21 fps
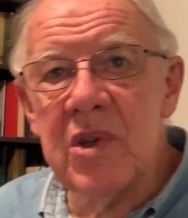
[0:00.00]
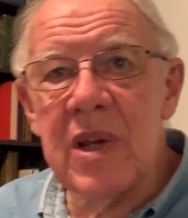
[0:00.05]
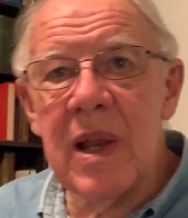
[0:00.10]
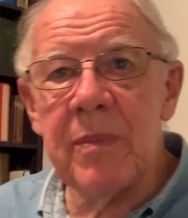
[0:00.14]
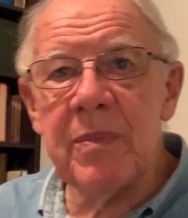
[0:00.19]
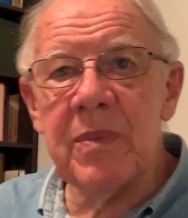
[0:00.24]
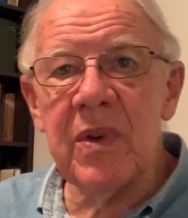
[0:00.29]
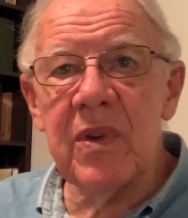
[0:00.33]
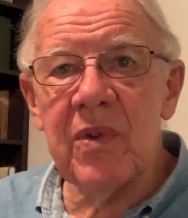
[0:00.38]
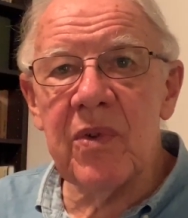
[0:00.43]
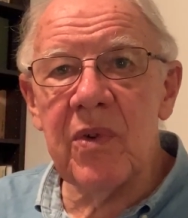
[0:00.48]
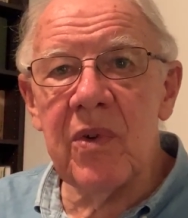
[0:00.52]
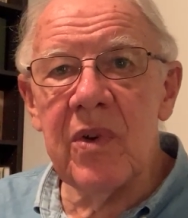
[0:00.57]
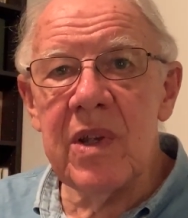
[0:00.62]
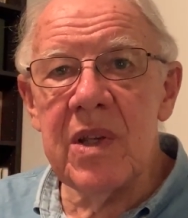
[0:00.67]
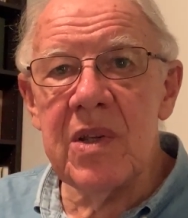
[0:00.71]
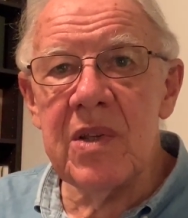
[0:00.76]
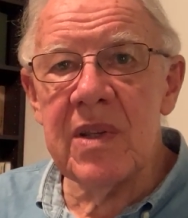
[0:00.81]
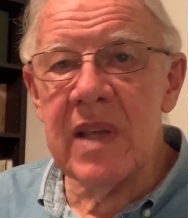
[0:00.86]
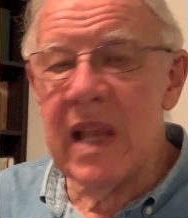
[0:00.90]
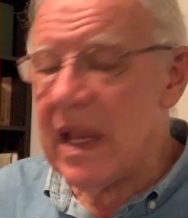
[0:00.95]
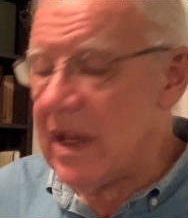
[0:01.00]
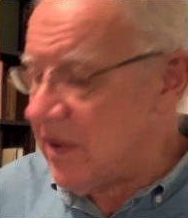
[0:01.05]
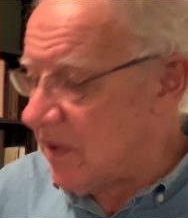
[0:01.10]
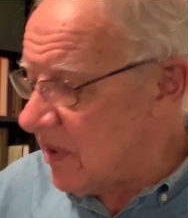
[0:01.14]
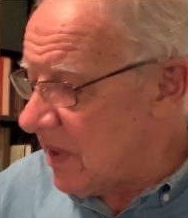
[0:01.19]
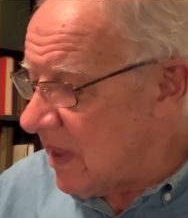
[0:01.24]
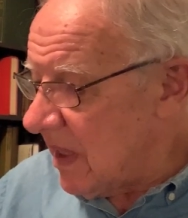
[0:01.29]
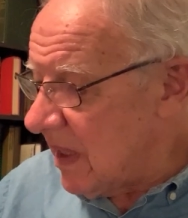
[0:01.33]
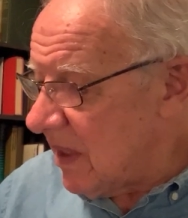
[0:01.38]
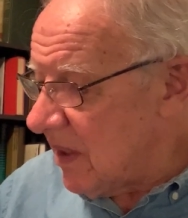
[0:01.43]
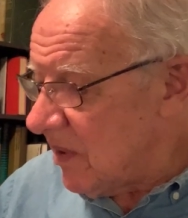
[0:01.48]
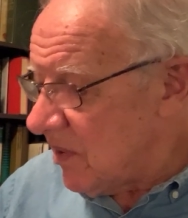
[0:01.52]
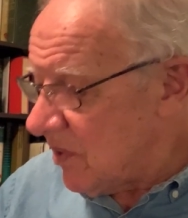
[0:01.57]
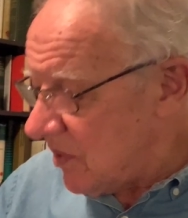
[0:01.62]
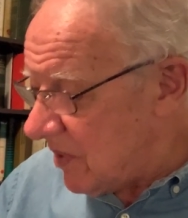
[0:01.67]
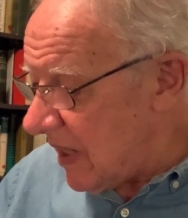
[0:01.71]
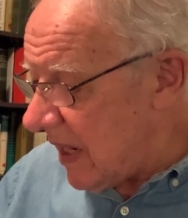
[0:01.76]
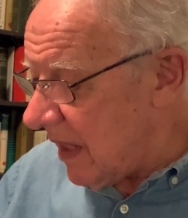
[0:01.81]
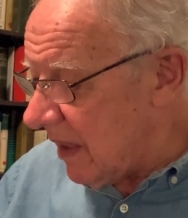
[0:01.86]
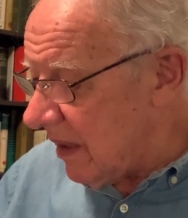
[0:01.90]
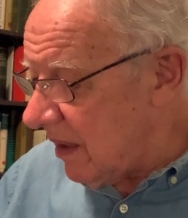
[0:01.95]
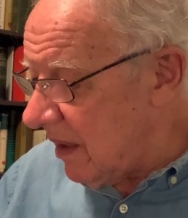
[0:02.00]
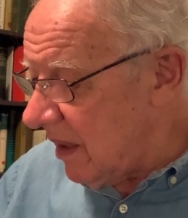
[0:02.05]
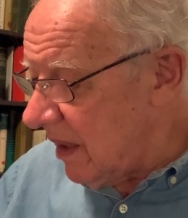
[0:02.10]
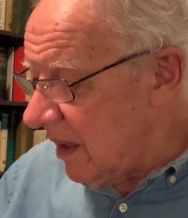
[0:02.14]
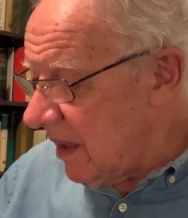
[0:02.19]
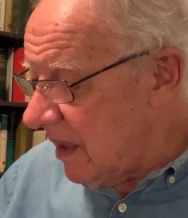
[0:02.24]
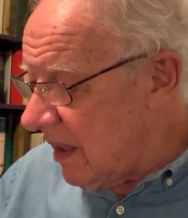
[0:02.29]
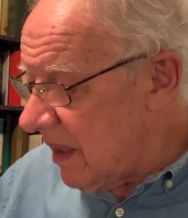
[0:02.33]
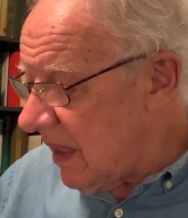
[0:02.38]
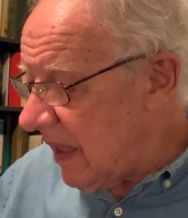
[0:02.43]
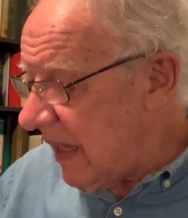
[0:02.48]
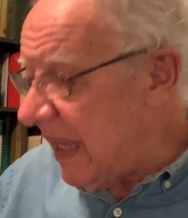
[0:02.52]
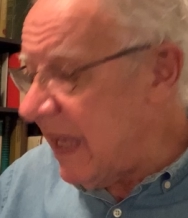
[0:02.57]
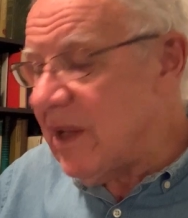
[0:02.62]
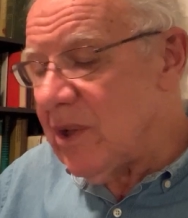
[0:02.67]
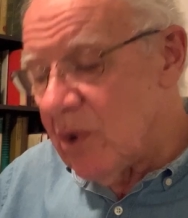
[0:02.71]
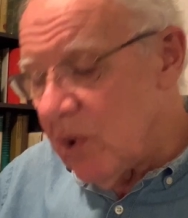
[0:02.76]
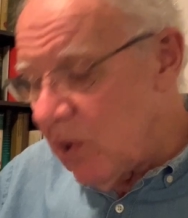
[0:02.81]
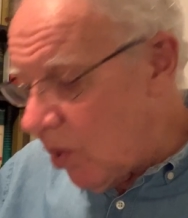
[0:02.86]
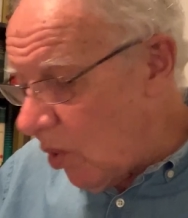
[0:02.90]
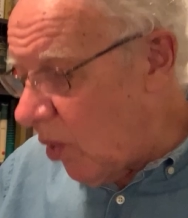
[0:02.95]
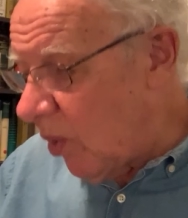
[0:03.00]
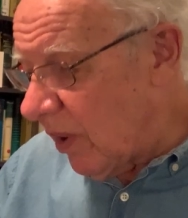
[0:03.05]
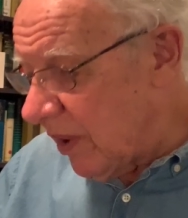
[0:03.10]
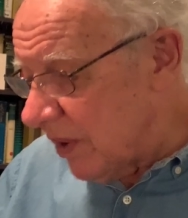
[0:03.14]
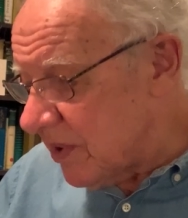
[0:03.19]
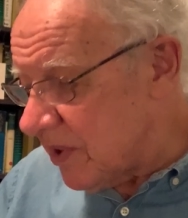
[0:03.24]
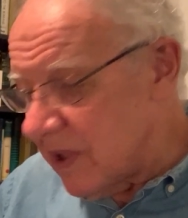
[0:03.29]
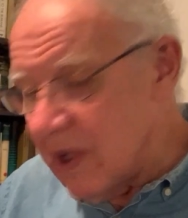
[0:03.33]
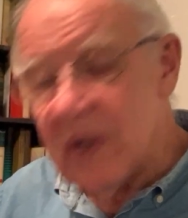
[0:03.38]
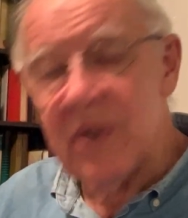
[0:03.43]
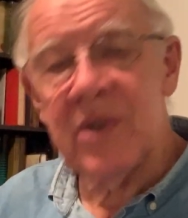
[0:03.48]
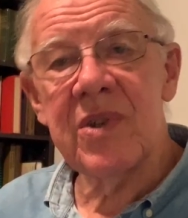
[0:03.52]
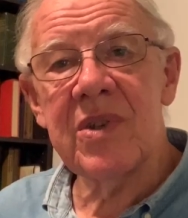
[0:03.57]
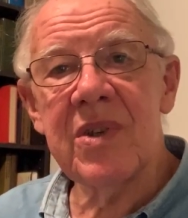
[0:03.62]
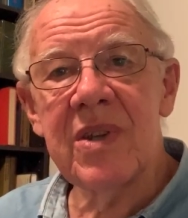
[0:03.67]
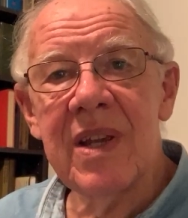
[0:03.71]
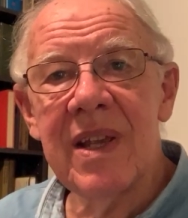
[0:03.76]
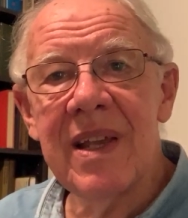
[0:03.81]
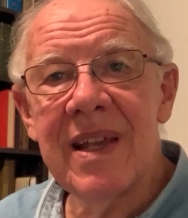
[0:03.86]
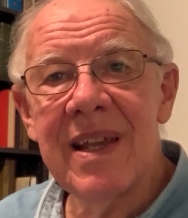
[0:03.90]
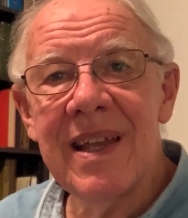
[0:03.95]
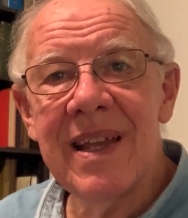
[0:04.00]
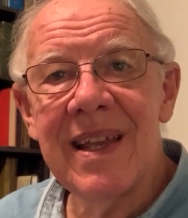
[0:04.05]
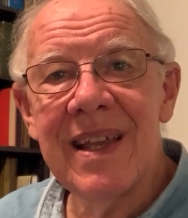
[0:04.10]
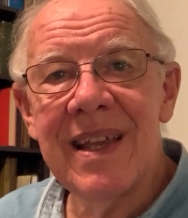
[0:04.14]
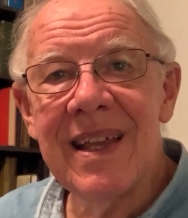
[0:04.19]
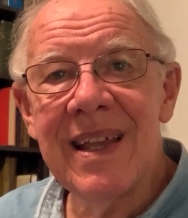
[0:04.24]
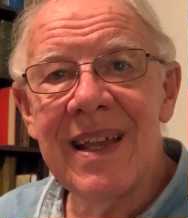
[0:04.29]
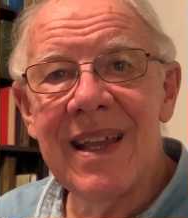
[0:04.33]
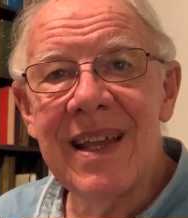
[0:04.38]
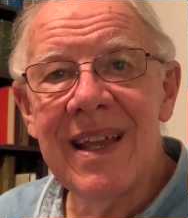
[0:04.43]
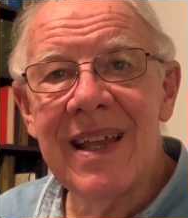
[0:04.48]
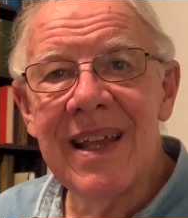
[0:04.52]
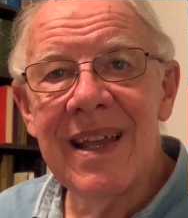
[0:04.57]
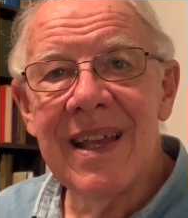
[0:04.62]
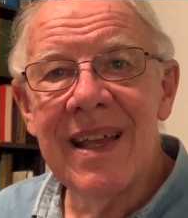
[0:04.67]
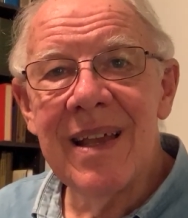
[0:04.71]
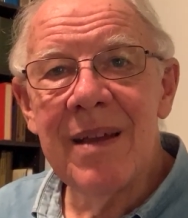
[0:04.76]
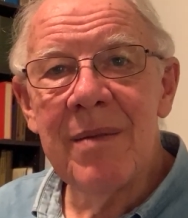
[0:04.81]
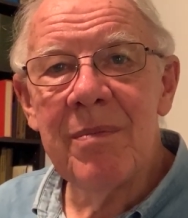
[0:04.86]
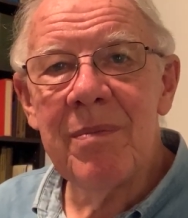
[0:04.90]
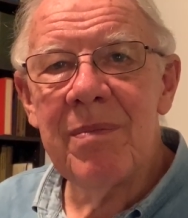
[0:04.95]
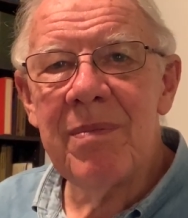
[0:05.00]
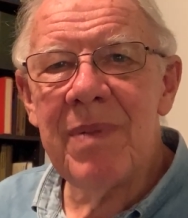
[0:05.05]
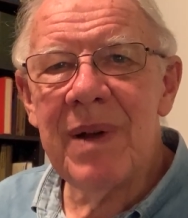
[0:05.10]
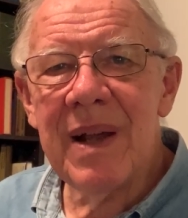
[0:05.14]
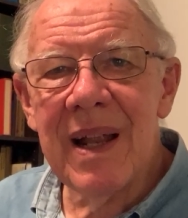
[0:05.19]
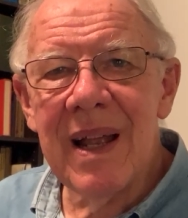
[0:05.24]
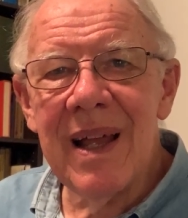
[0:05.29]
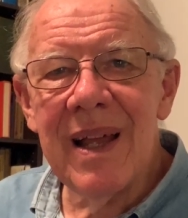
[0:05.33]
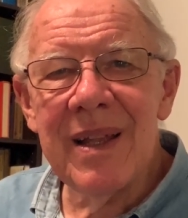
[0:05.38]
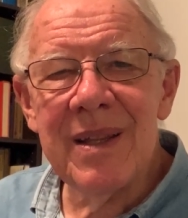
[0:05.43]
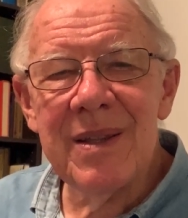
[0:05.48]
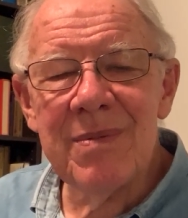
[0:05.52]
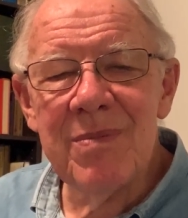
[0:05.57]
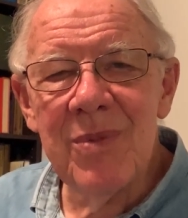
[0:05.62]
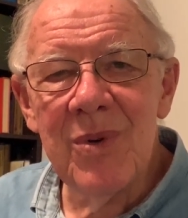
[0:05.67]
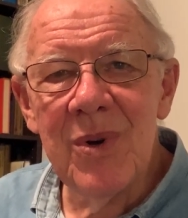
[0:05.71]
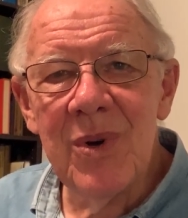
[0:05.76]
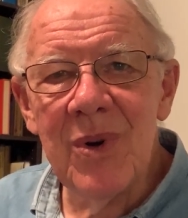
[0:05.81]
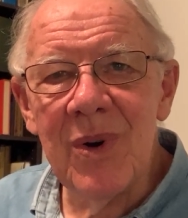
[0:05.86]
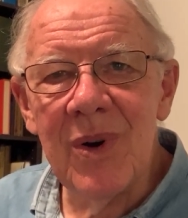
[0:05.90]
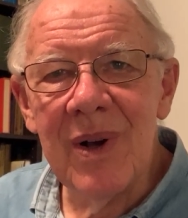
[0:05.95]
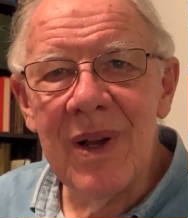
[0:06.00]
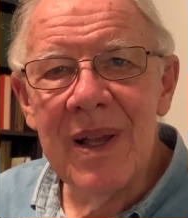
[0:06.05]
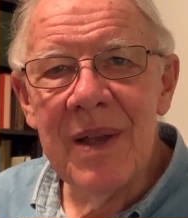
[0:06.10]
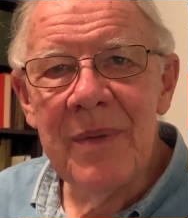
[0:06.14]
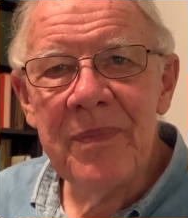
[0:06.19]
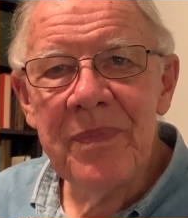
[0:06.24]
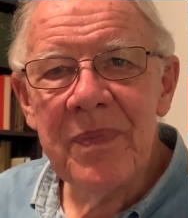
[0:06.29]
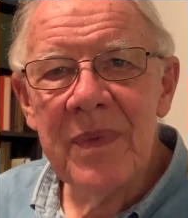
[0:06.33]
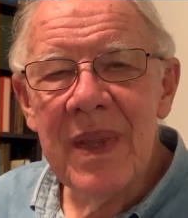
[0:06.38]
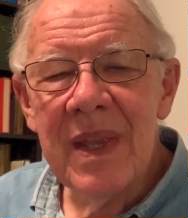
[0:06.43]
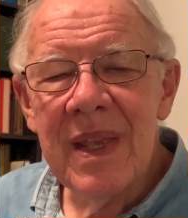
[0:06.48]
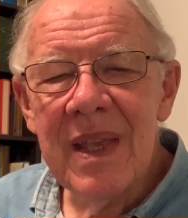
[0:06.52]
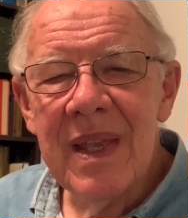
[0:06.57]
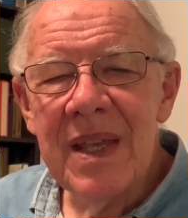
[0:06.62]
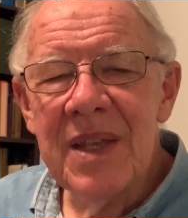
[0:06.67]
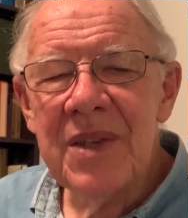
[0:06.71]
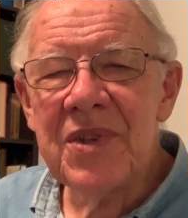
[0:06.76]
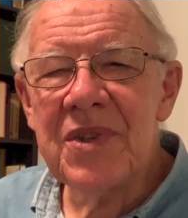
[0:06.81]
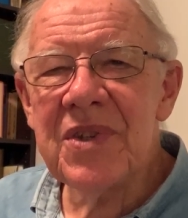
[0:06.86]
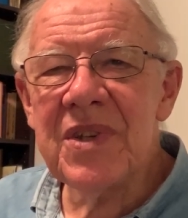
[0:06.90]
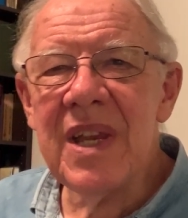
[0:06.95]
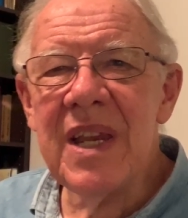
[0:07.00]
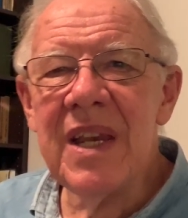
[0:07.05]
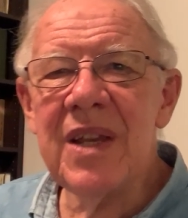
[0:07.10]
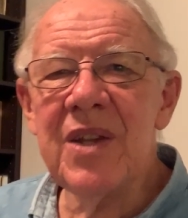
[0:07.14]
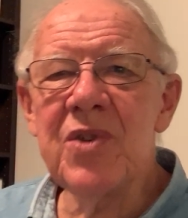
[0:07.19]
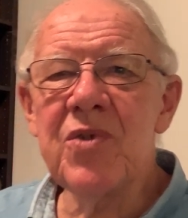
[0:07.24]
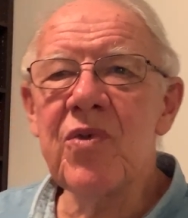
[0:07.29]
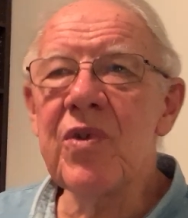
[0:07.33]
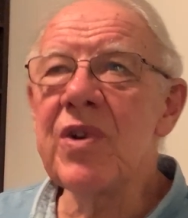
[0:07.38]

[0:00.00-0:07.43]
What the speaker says: chapter 3 says, sin is lawlessness. But it's more. Sin is